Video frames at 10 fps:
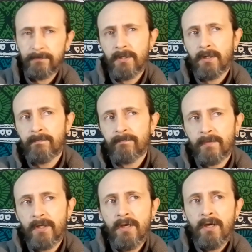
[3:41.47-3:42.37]
Okay,
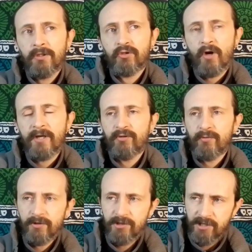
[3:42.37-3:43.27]
trying to
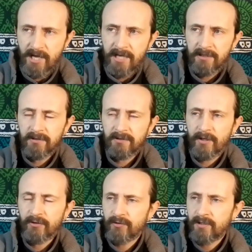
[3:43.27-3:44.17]
understand,
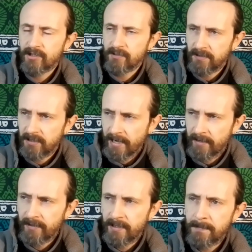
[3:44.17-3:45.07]
trying to get some
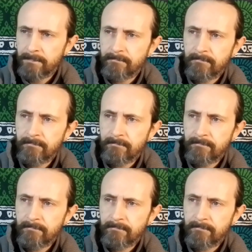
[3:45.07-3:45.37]
clarity.